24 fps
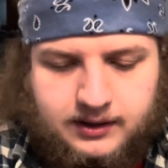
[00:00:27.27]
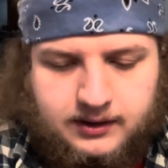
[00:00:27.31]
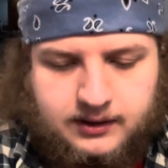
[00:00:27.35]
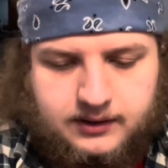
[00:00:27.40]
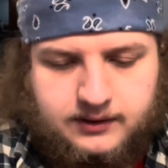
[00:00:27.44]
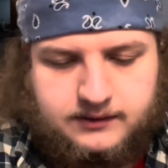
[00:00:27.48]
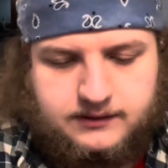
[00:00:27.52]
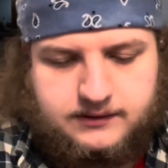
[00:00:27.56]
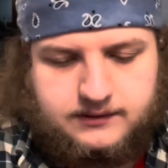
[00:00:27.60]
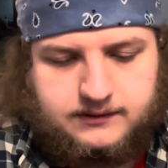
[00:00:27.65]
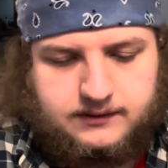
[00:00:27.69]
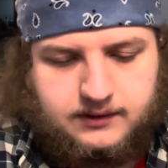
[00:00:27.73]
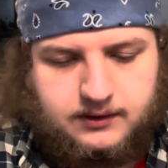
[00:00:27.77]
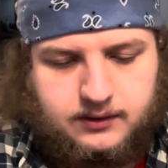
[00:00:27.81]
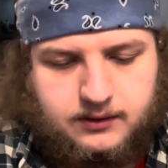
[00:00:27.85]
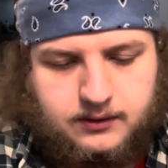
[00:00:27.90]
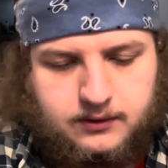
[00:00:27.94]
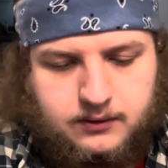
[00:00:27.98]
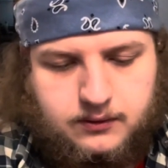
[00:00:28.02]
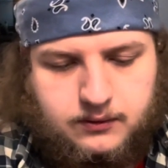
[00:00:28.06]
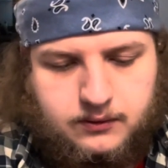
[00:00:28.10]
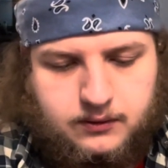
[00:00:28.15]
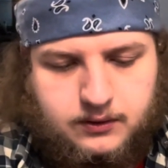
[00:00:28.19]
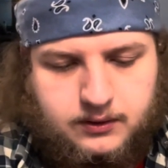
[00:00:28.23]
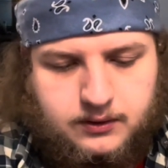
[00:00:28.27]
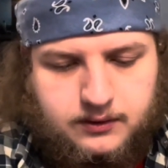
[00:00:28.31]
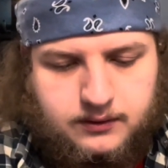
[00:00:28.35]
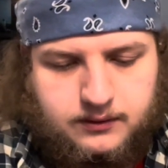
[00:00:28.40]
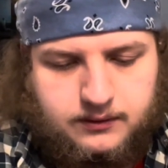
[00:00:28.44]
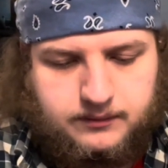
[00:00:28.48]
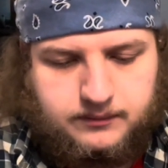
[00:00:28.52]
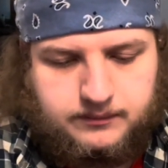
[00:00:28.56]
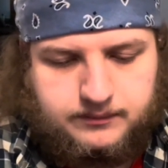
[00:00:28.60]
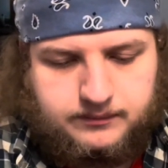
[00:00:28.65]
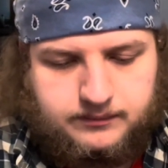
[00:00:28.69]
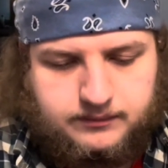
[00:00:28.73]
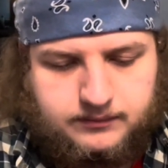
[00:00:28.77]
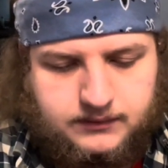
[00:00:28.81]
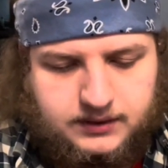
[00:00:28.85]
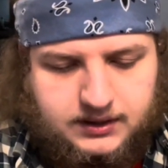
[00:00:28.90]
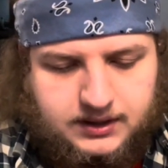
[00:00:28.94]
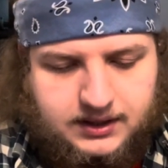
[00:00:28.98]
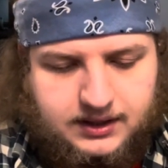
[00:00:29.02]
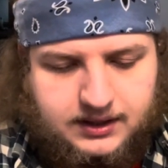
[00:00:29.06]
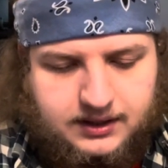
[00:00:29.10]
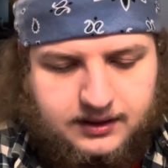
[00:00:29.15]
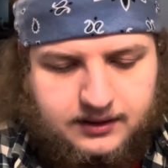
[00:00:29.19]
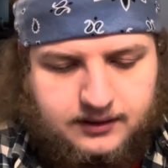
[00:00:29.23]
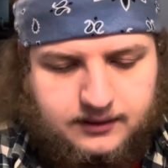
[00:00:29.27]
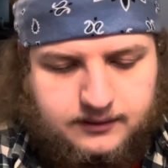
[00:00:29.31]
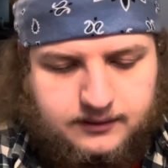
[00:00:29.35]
So yeah.